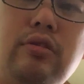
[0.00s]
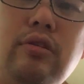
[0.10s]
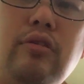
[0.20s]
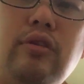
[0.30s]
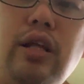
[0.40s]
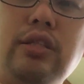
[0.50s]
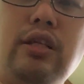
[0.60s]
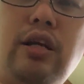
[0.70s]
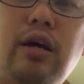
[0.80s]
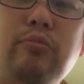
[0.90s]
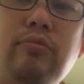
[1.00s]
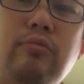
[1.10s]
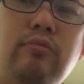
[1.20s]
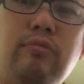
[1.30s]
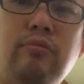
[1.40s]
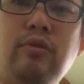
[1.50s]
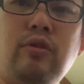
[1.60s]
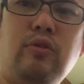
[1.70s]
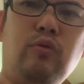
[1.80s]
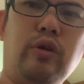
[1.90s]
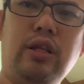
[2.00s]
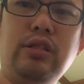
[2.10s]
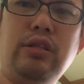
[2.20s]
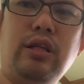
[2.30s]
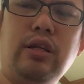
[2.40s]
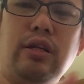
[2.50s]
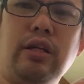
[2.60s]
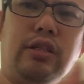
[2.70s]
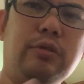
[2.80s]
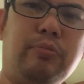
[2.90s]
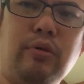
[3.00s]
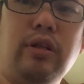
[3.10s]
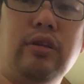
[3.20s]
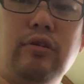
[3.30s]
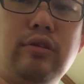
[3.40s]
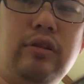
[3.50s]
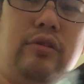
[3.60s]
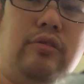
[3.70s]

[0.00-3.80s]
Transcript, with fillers: no it doesn't come with this sticker I just put it on